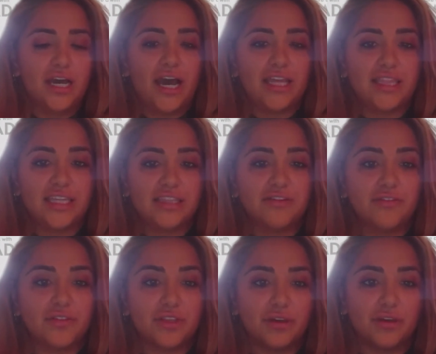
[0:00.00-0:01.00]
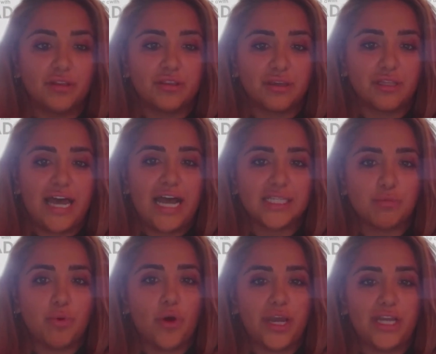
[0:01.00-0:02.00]
I think the
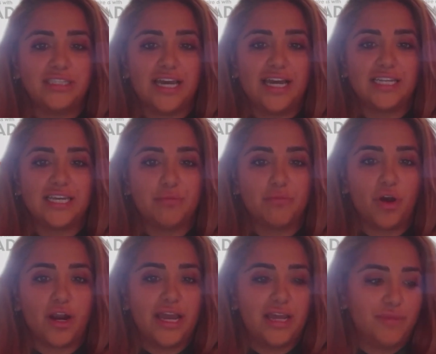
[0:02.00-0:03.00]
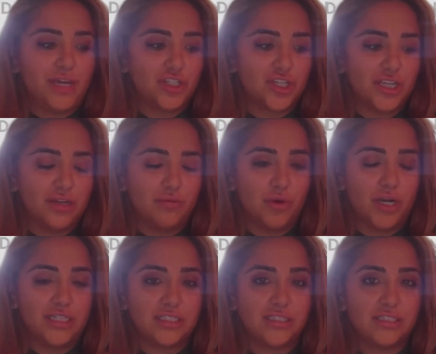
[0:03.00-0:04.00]
last point that Enmar had mentioned
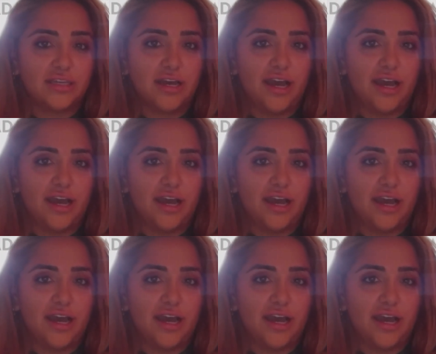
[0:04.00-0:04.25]
was